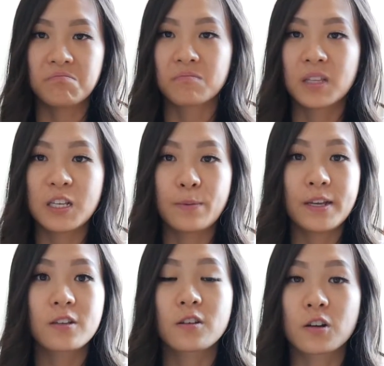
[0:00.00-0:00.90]
these
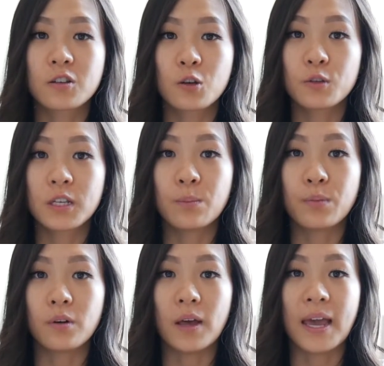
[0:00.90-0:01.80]
pieces are so
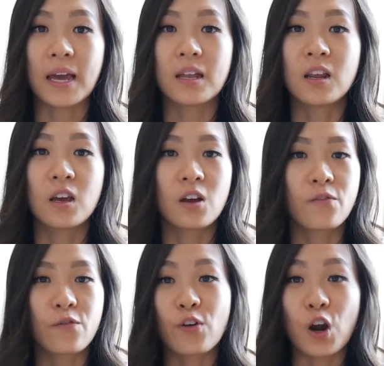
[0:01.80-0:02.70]
simple, and
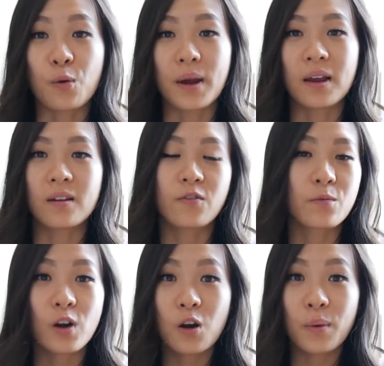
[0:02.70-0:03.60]
from far
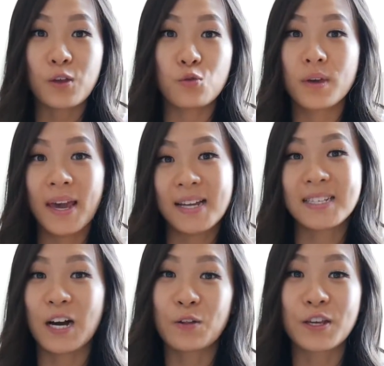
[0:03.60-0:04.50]
away you can't
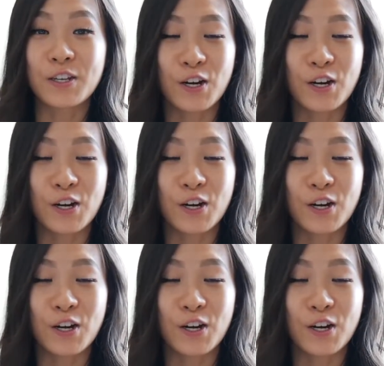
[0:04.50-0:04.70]
tell these are